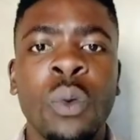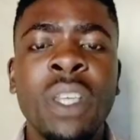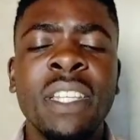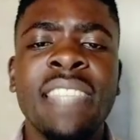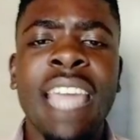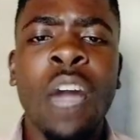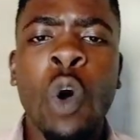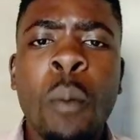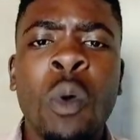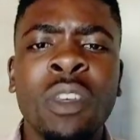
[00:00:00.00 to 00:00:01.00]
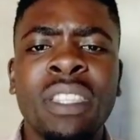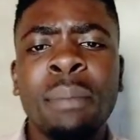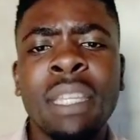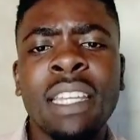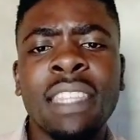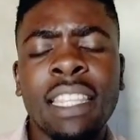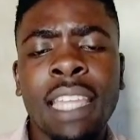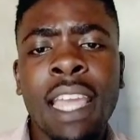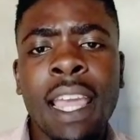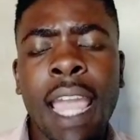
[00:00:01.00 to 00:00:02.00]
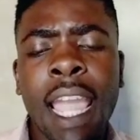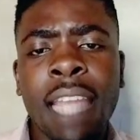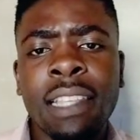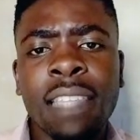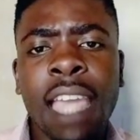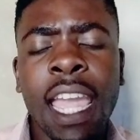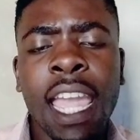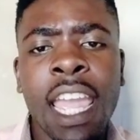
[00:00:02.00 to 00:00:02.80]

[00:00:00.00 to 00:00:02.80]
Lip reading: which is they are common, something that it's